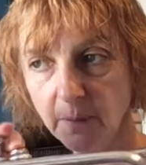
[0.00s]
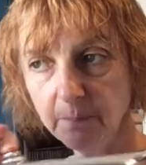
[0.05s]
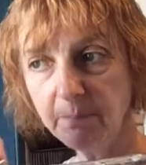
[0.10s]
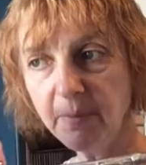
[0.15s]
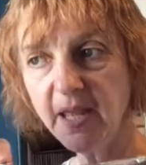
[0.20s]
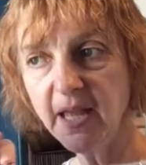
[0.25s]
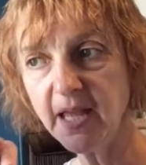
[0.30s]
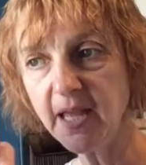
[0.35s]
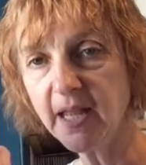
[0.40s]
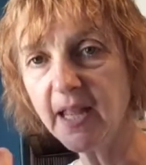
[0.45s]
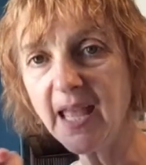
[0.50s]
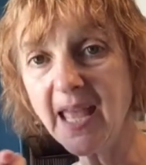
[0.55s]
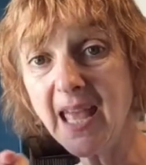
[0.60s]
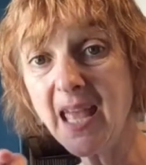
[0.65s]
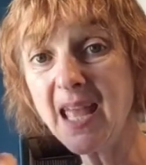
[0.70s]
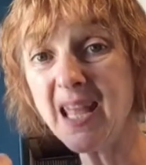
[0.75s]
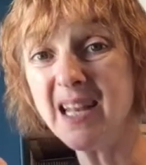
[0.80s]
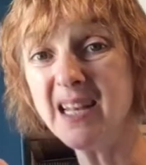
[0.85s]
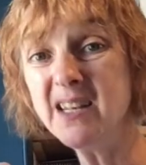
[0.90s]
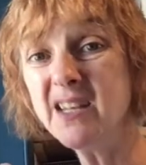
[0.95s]
being
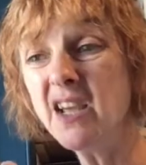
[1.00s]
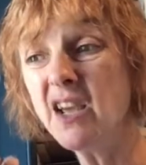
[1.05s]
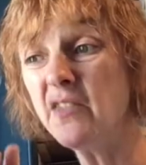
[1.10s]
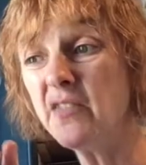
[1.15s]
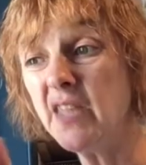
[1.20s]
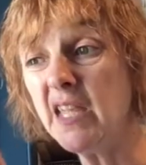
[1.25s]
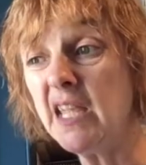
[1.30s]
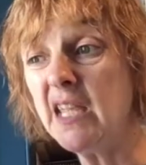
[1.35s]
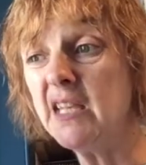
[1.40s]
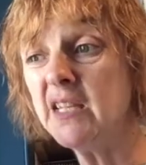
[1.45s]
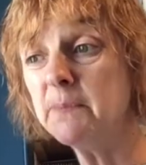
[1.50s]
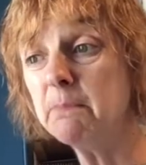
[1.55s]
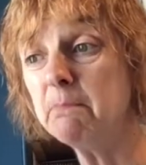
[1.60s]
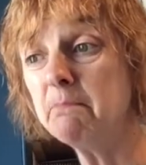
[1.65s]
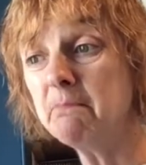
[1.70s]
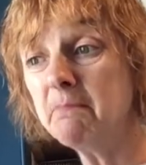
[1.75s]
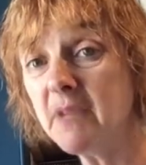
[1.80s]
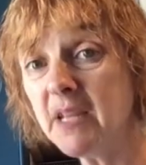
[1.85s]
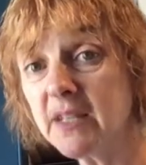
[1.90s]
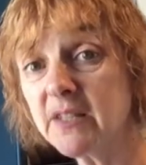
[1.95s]
in the
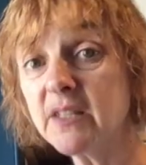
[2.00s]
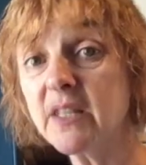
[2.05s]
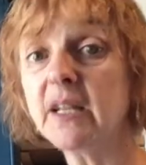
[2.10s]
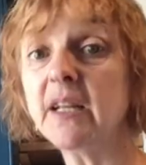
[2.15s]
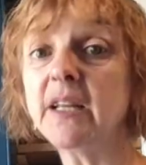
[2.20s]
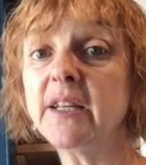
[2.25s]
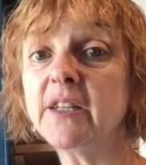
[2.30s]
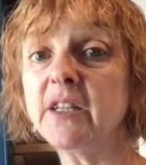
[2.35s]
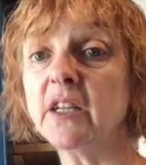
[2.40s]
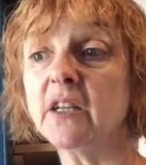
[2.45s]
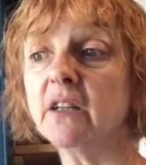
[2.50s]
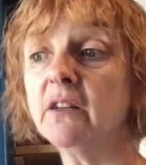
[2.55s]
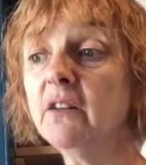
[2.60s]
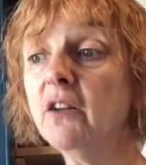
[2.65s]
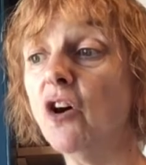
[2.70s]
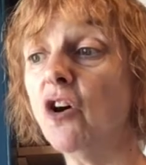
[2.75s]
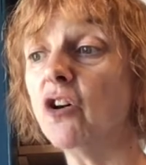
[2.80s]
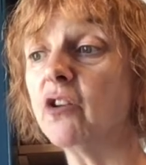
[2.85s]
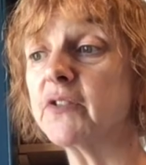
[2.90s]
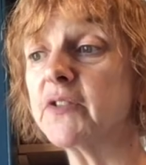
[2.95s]
mixolydian
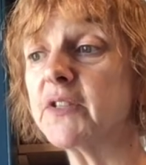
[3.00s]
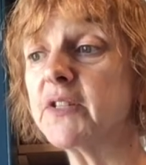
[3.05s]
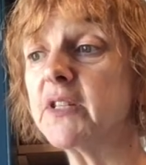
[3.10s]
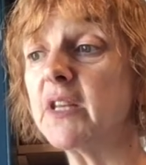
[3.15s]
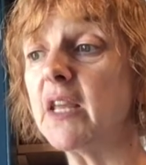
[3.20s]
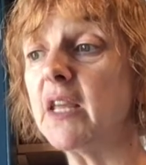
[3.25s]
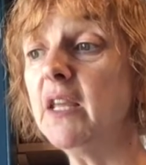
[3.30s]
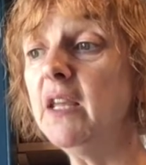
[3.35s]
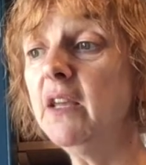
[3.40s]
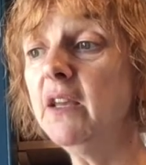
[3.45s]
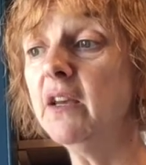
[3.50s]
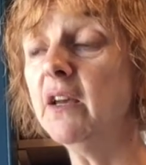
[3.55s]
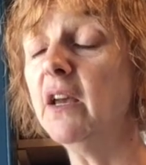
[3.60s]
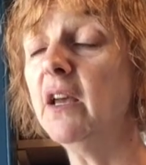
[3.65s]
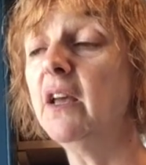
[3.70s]
on C,